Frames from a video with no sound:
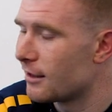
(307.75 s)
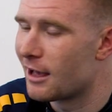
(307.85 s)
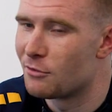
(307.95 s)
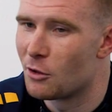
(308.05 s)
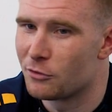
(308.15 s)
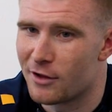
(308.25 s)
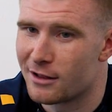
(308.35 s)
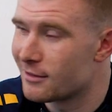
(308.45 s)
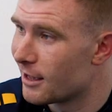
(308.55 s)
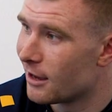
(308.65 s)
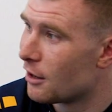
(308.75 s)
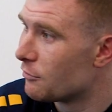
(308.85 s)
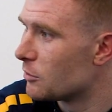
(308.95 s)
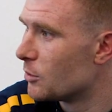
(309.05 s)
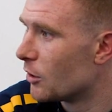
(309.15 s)
to have those fans there and
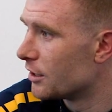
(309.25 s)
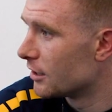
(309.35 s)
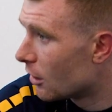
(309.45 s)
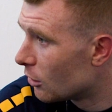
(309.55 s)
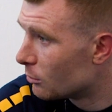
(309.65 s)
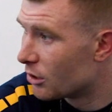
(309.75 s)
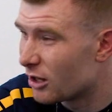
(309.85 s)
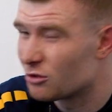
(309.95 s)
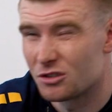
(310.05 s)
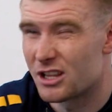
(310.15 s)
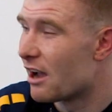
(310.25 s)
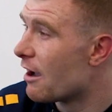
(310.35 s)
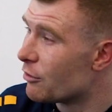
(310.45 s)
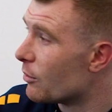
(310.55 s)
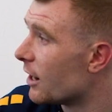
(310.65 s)
obviously behind the goal, but not just
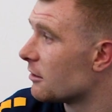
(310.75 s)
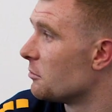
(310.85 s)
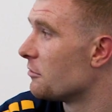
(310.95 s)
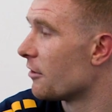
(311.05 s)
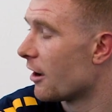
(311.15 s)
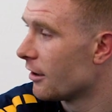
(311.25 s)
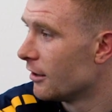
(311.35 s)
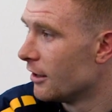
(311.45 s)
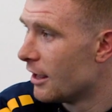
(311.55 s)
there, everywhere. To be fair.